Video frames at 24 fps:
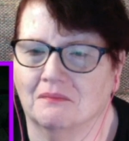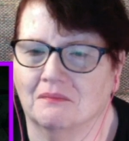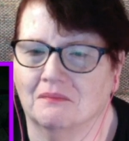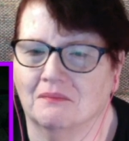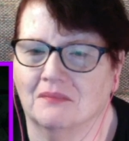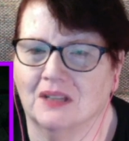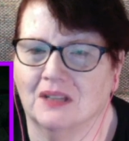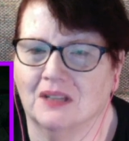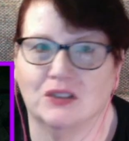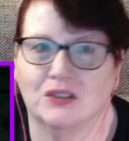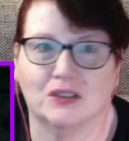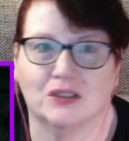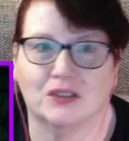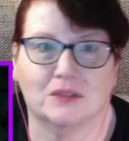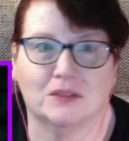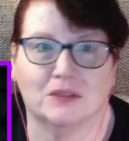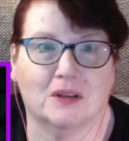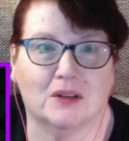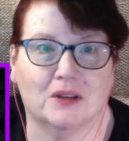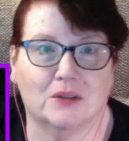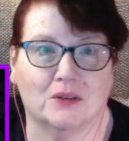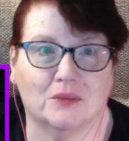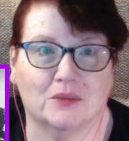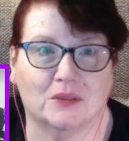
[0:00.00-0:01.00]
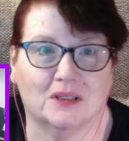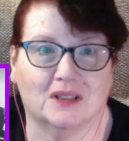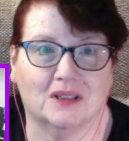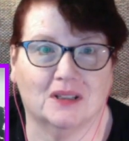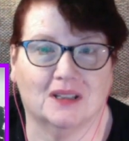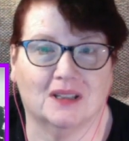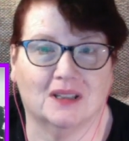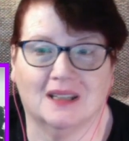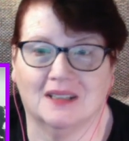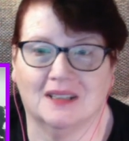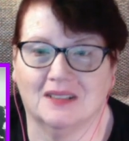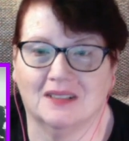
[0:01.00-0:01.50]
That just made her
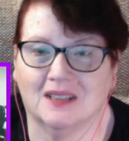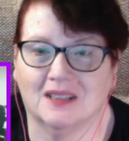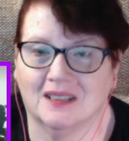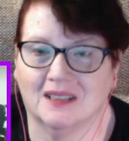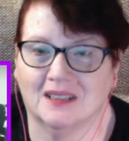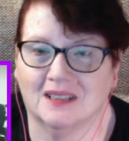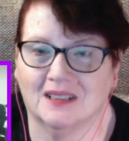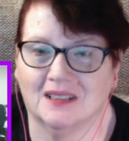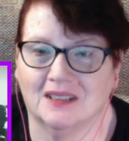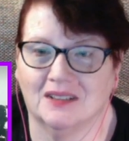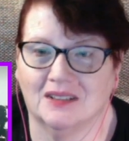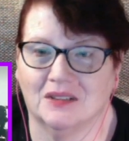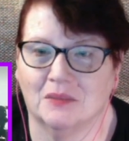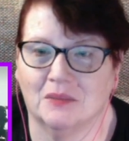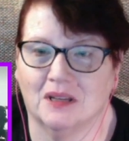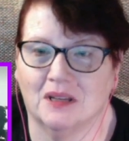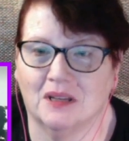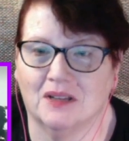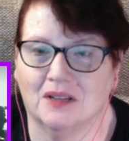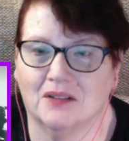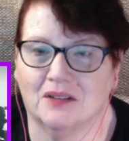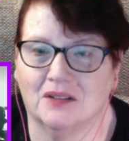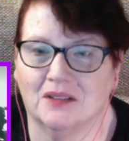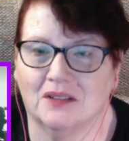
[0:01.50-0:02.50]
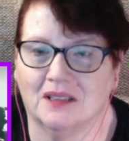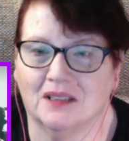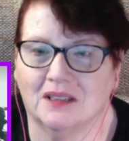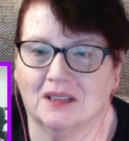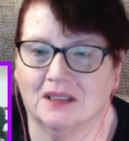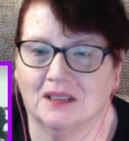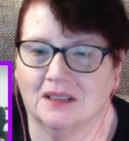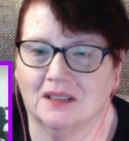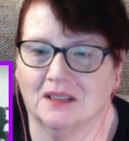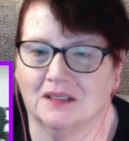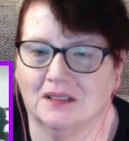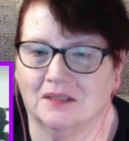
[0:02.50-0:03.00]
realize, I guess, or make her
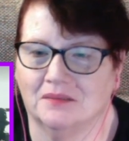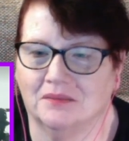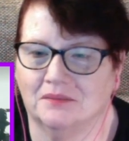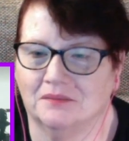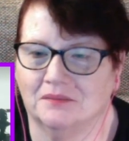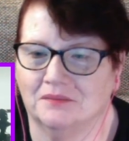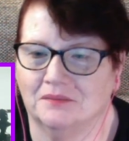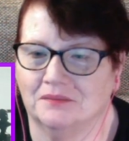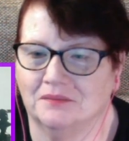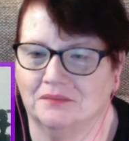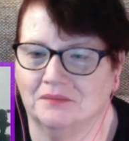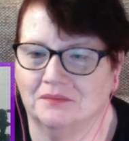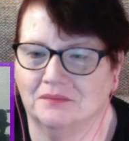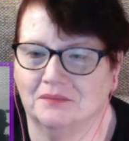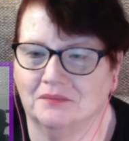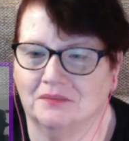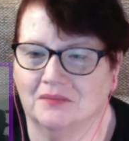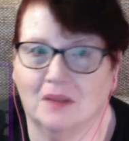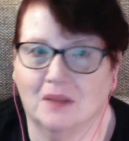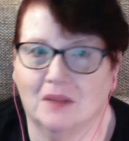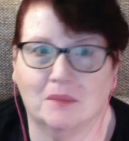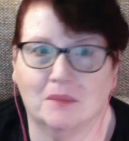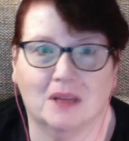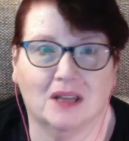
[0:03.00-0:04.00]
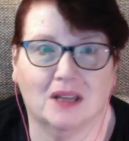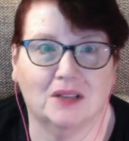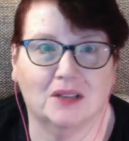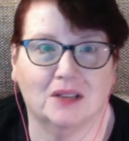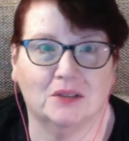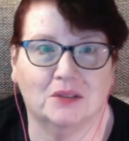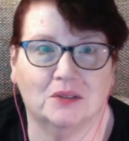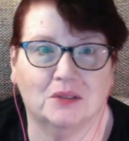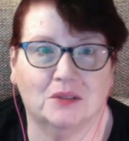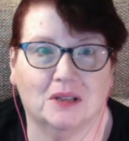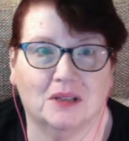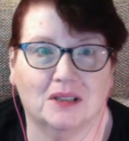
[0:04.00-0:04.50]
think. I'm not
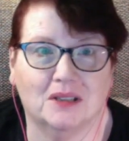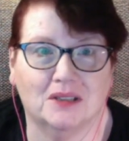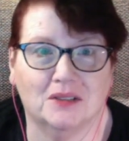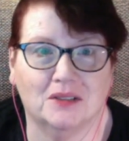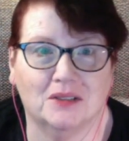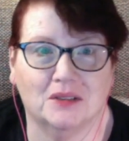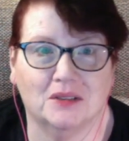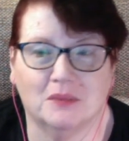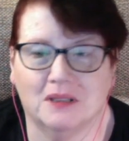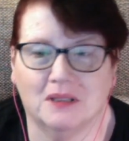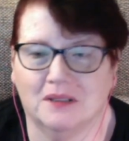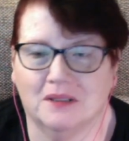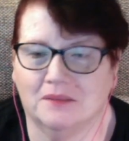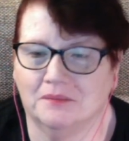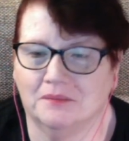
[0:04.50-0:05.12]
who I used to be.